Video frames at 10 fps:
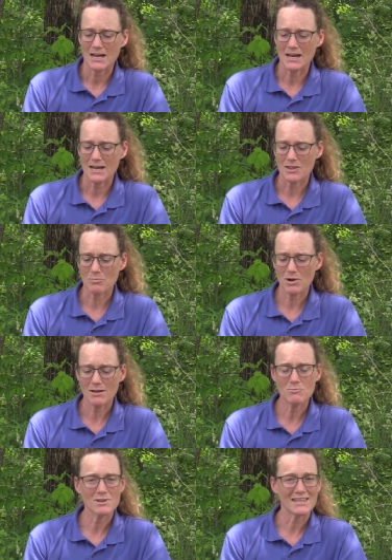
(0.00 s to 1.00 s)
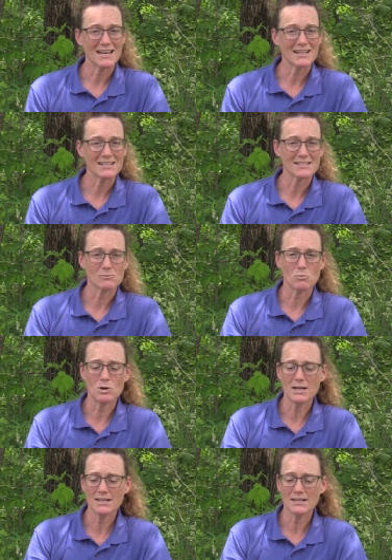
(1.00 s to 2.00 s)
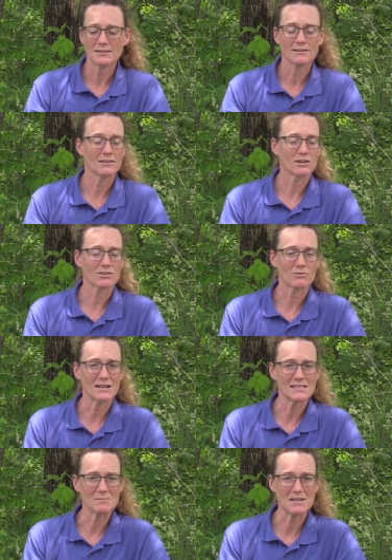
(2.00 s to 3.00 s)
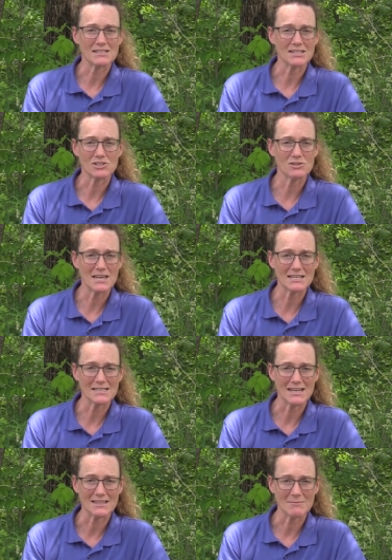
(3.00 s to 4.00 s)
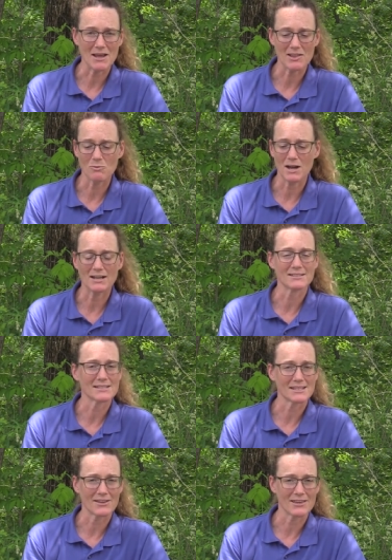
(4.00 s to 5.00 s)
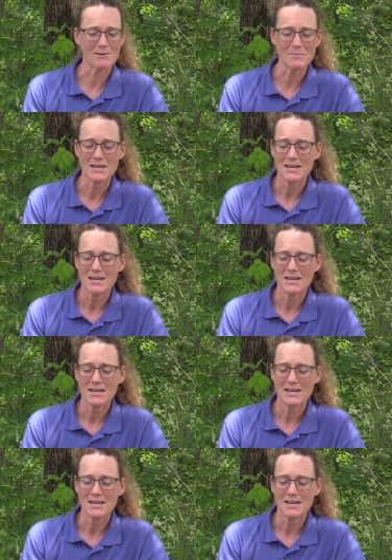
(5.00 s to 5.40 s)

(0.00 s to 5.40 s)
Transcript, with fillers: Uh, the problem with that is, one, they're a threatened species. You can't take them out of the wild and sell them.